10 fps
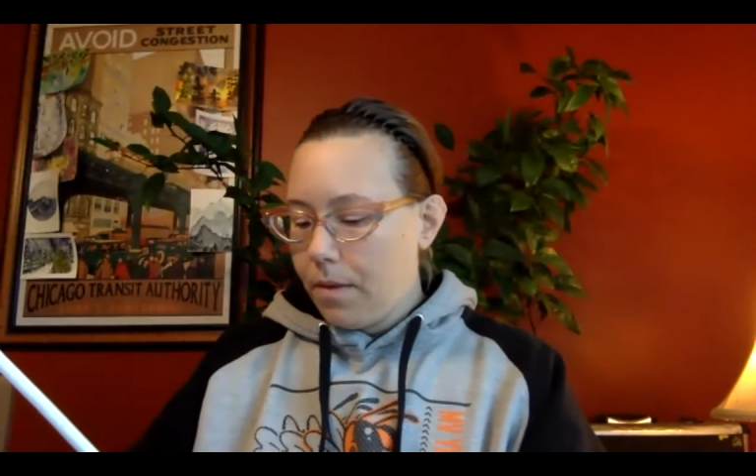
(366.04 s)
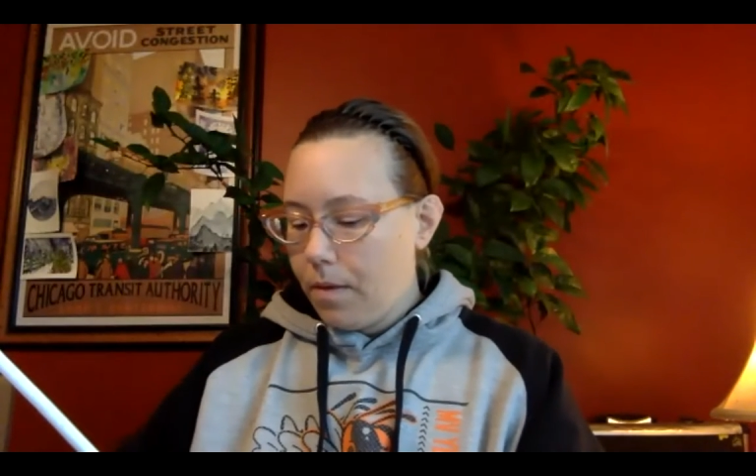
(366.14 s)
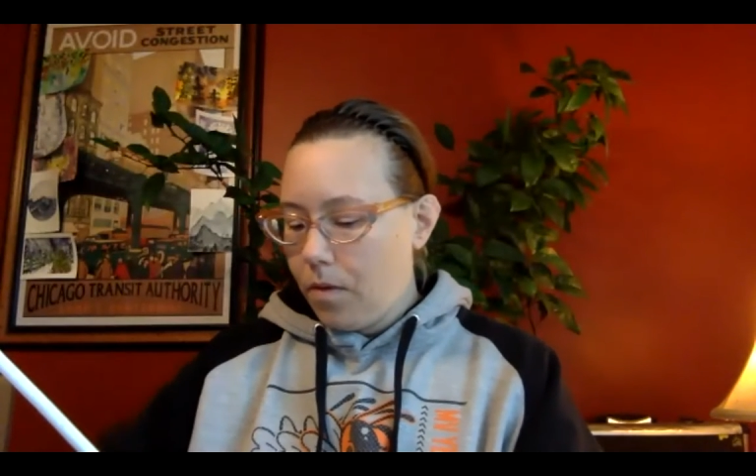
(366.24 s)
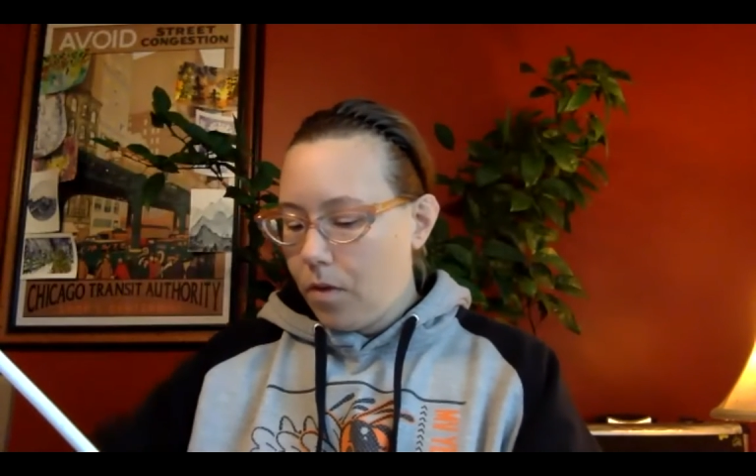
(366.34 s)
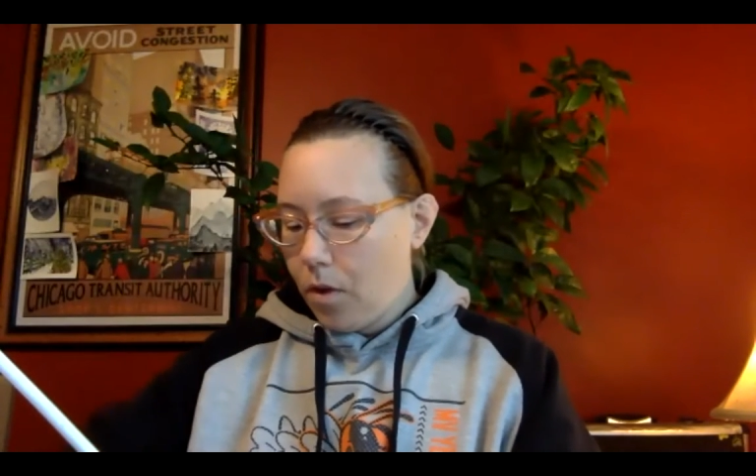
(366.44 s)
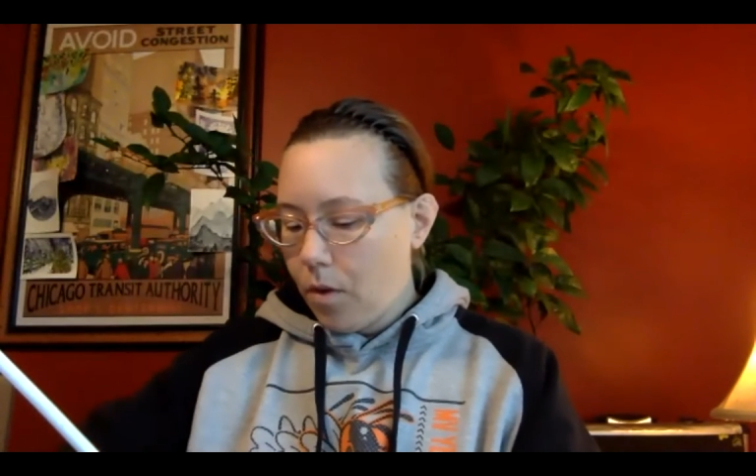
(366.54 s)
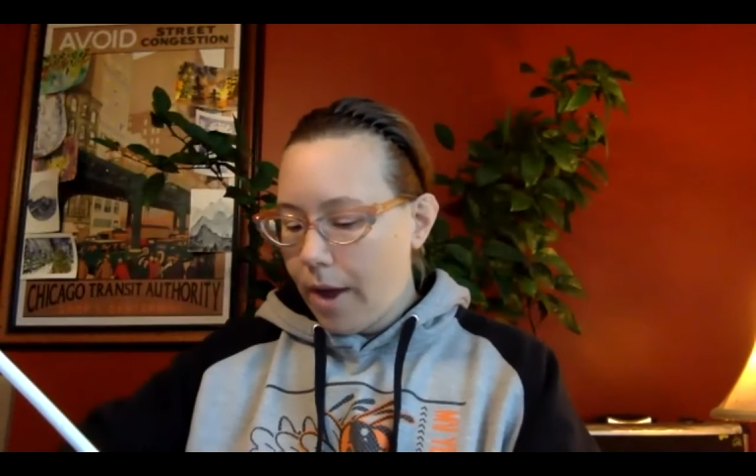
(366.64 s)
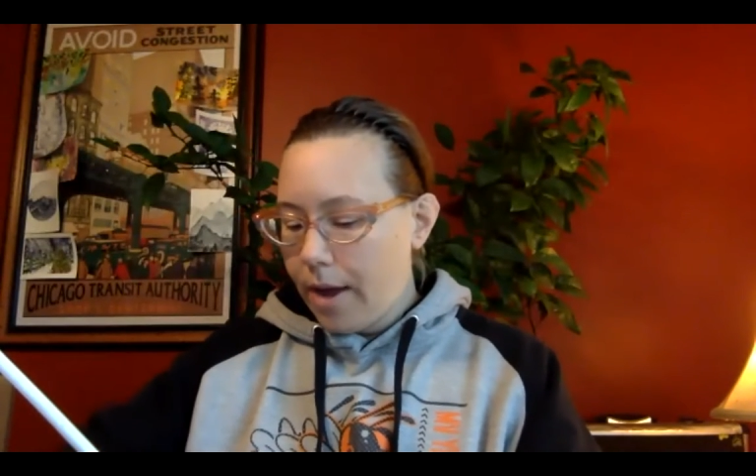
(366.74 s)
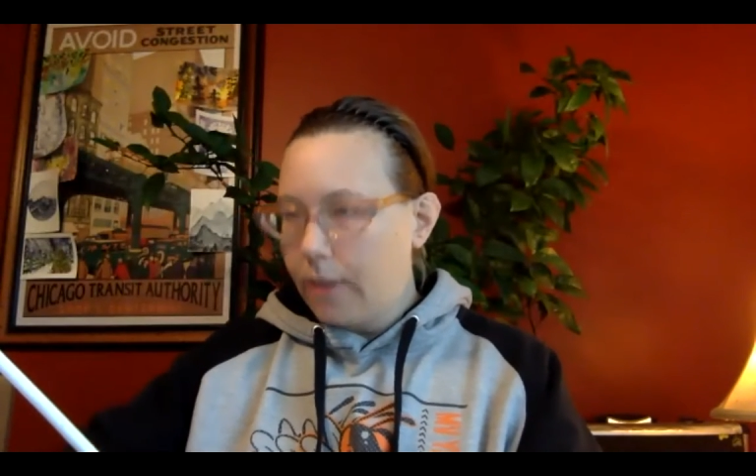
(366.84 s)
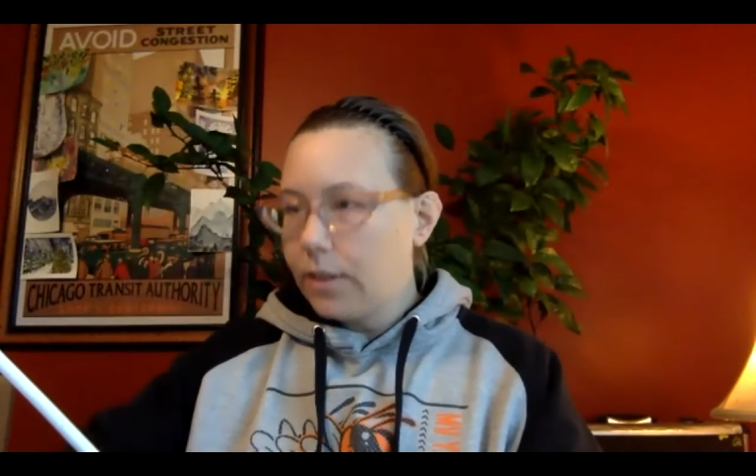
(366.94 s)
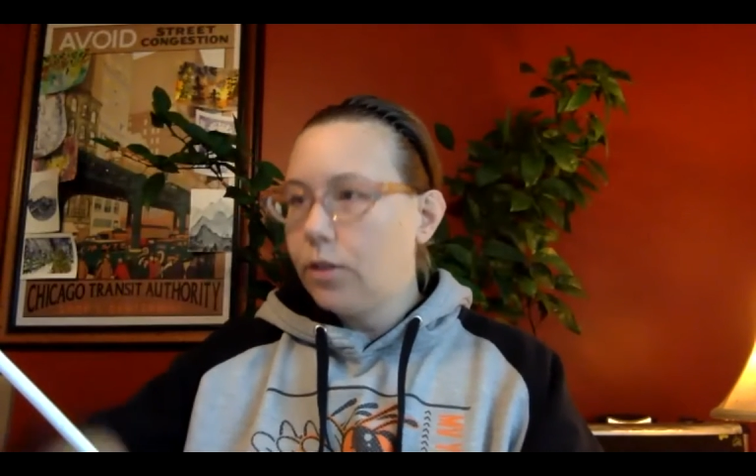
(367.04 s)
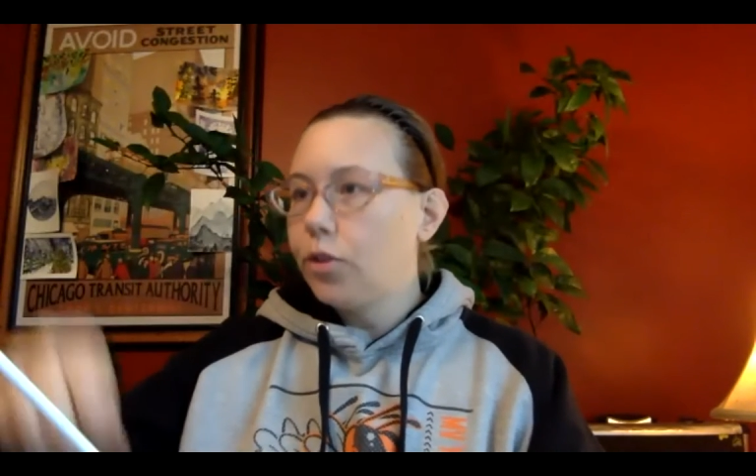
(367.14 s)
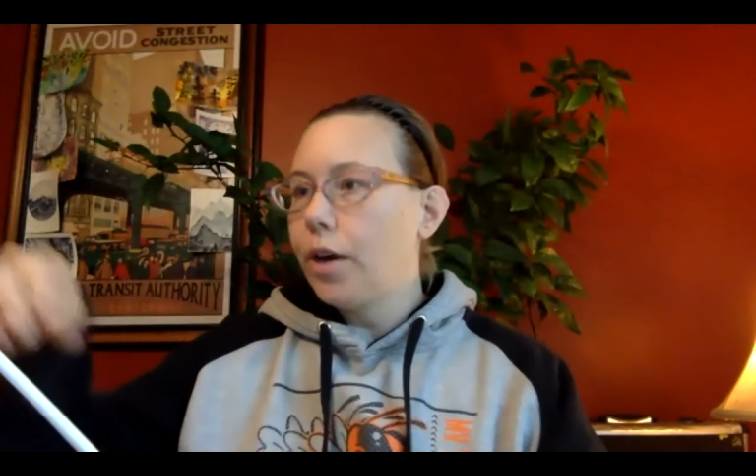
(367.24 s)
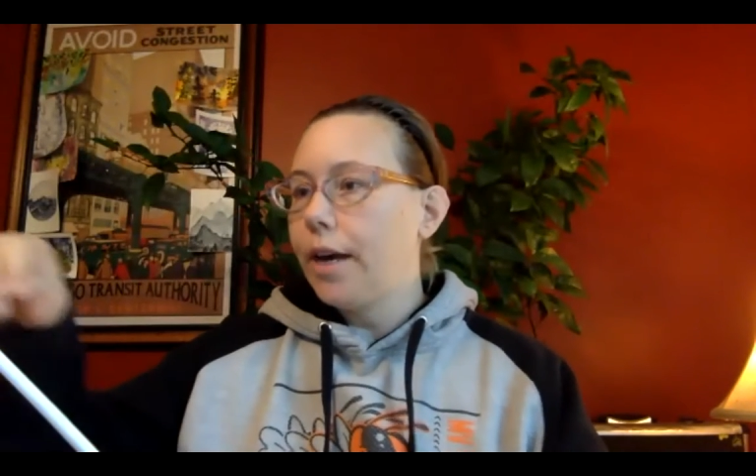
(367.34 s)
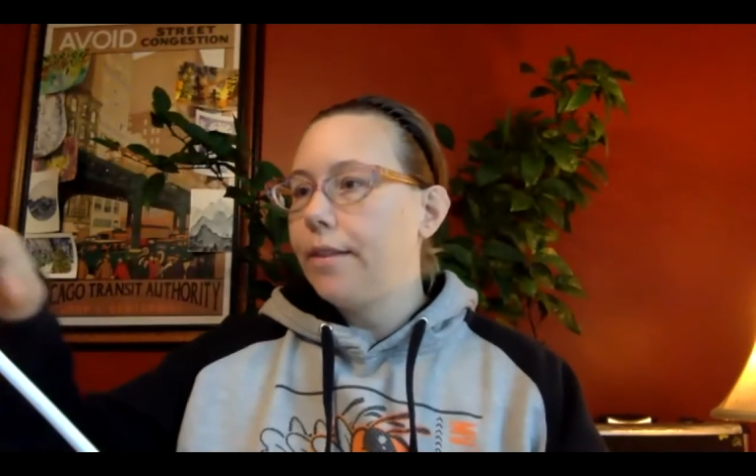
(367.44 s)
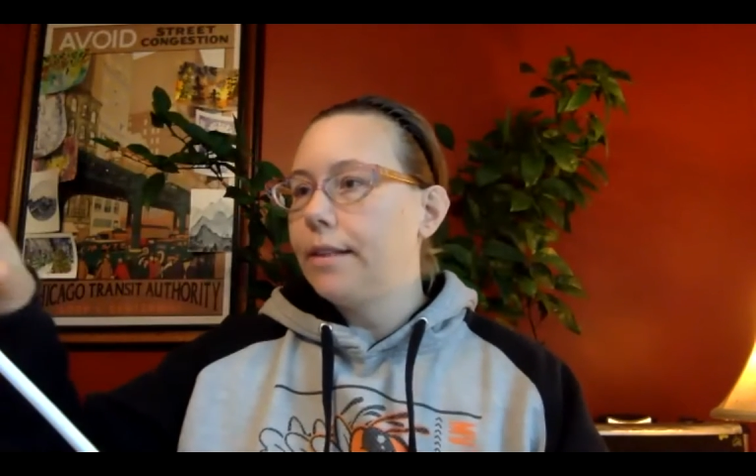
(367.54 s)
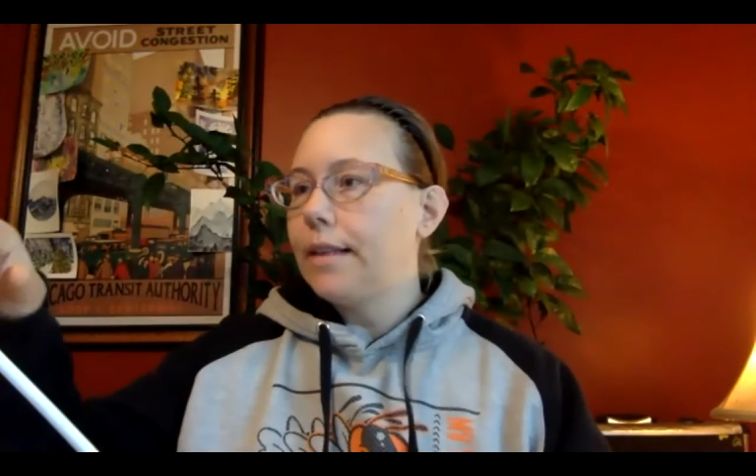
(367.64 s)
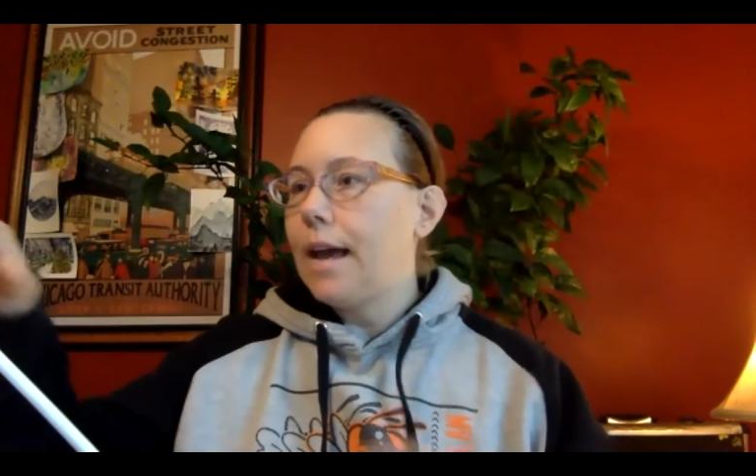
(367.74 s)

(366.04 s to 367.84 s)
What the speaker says: So I also tried this